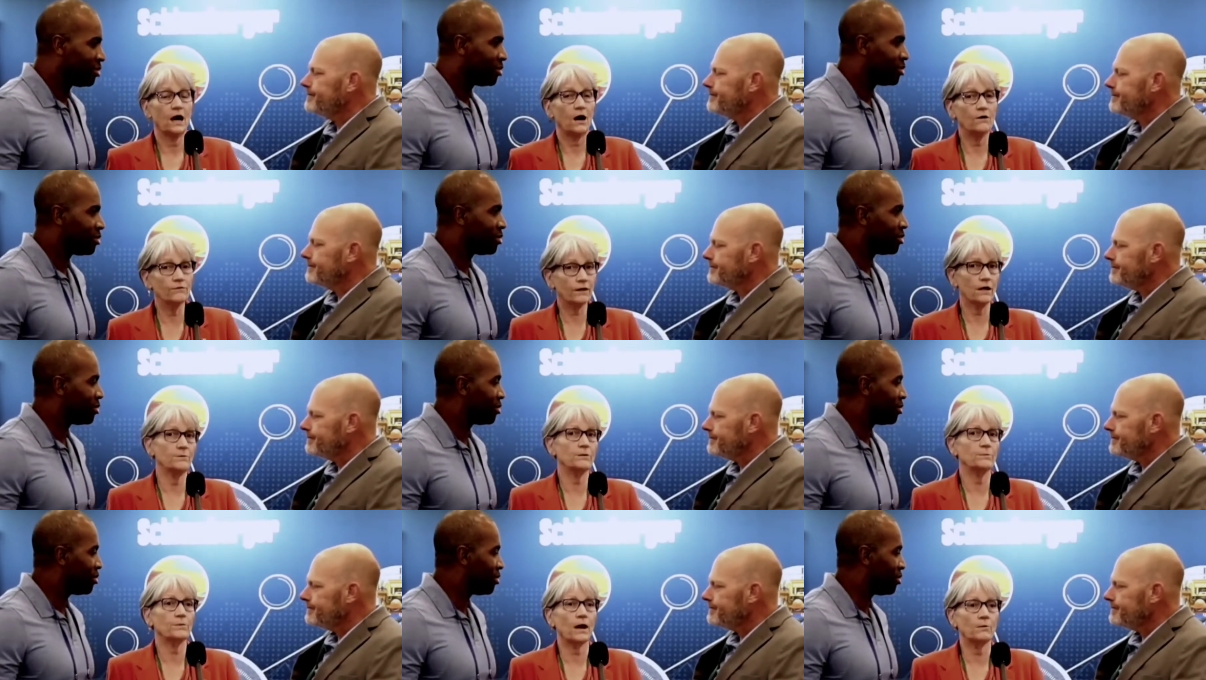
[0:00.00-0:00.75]

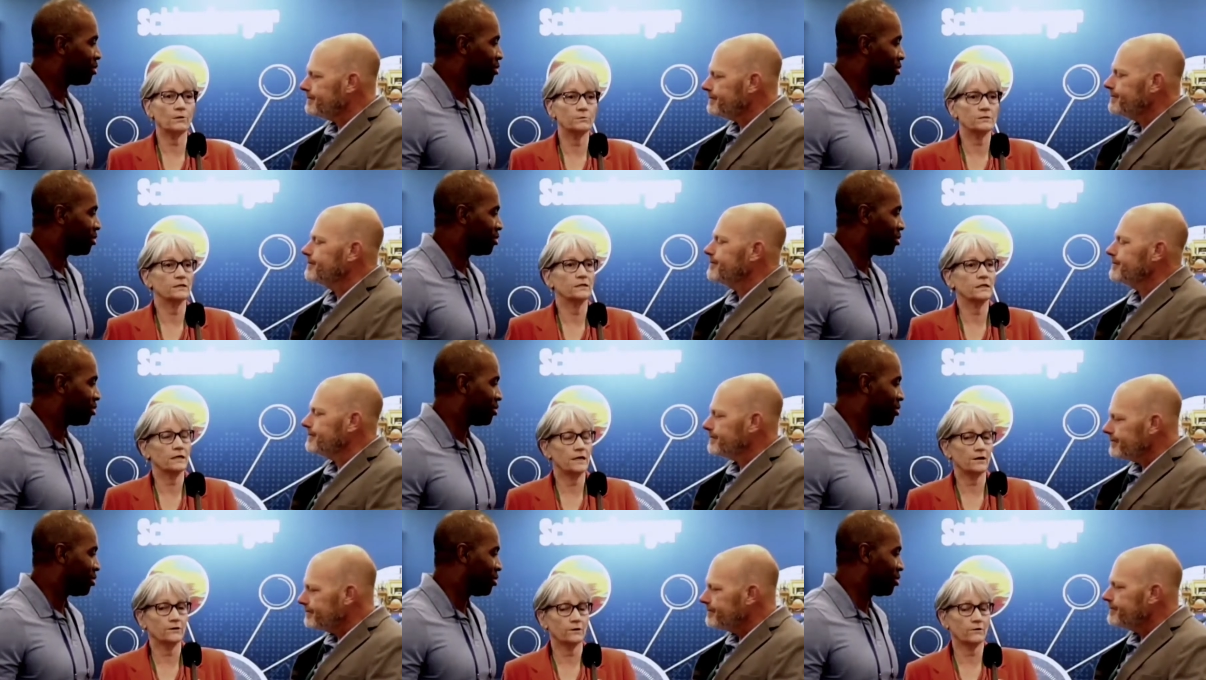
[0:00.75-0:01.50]
Speaker 1: overcome the problems and
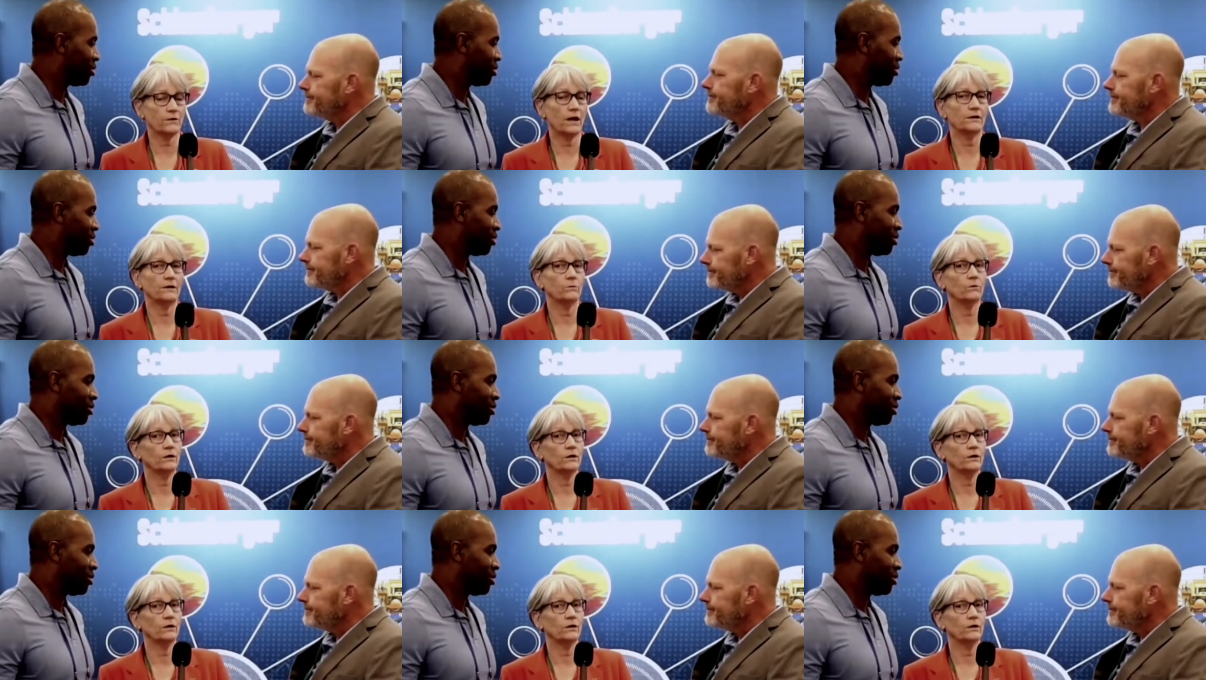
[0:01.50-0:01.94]
get it out of the ground.